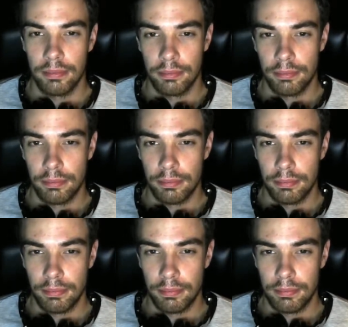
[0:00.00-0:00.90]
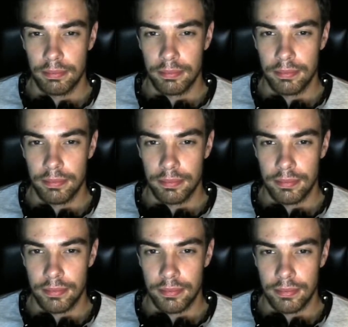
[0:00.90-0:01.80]

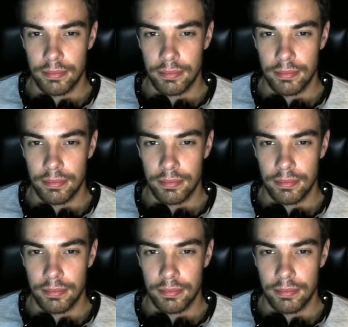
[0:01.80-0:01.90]
(silence)